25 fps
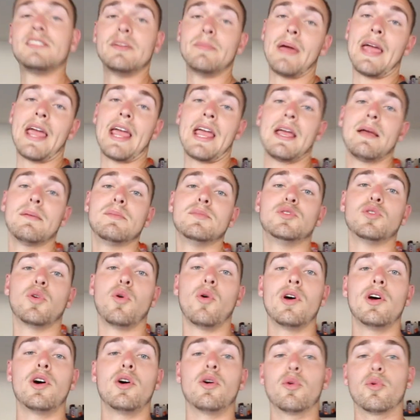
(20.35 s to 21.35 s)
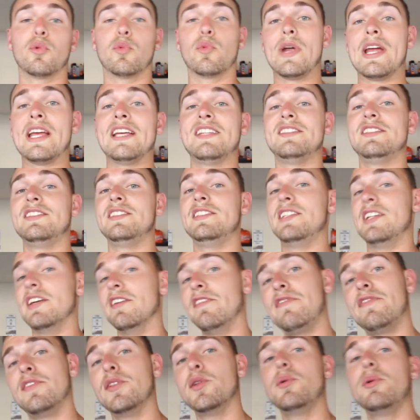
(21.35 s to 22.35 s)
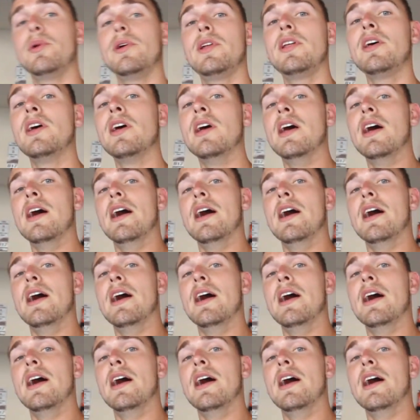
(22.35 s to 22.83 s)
some AMSOIL race diff fluid.